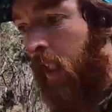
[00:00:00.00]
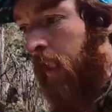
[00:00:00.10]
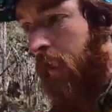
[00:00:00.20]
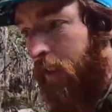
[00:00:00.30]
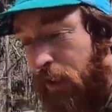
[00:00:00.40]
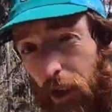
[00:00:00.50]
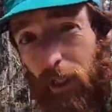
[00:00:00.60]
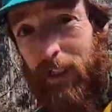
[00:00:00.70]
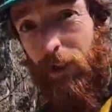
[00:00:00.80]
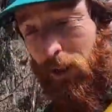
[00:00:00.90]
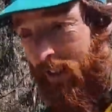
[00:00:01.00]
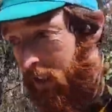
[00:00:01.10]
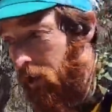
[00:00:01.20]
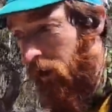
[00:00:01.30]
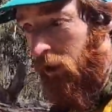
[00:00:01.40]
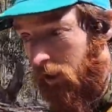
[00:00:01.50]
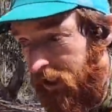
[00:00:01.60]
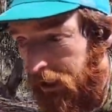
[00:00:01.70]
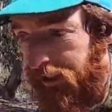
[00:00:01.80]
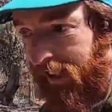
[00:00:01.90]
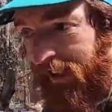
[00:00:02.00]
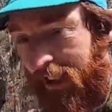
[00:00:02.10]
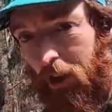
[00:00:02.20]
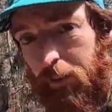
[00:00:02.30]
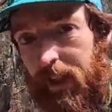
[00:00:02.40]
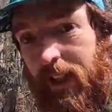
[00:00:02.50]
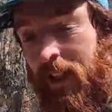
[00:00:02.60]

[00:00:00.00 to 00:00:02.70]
it's also great at addressing structural issues in the economy.